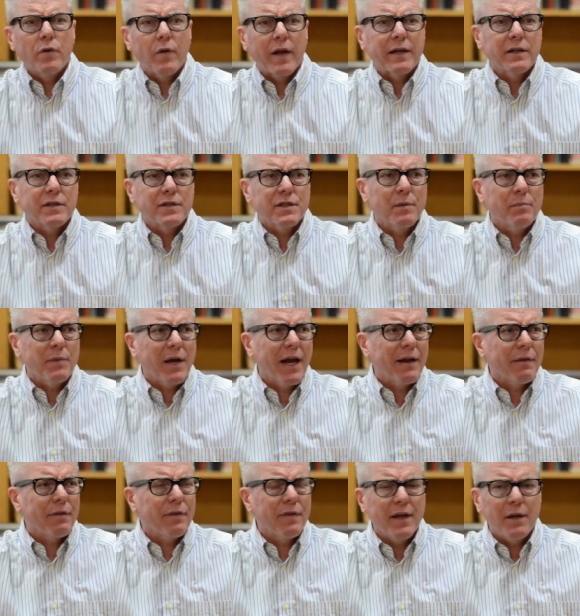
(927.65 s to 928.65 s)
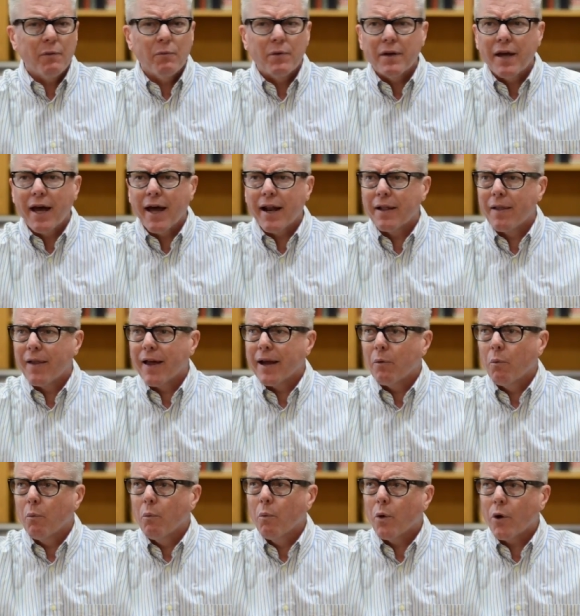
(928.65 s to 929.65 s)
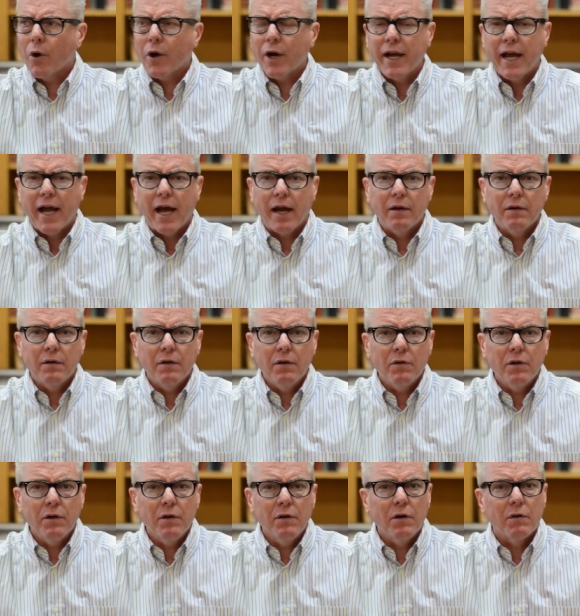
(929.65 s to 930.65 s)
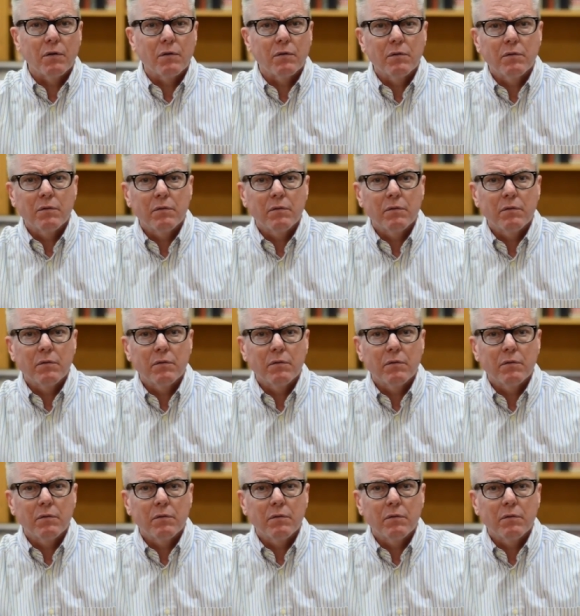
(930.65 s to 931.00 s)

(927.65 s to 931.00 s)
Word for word: like it's some kind of thing we got to like work at. No, no, no.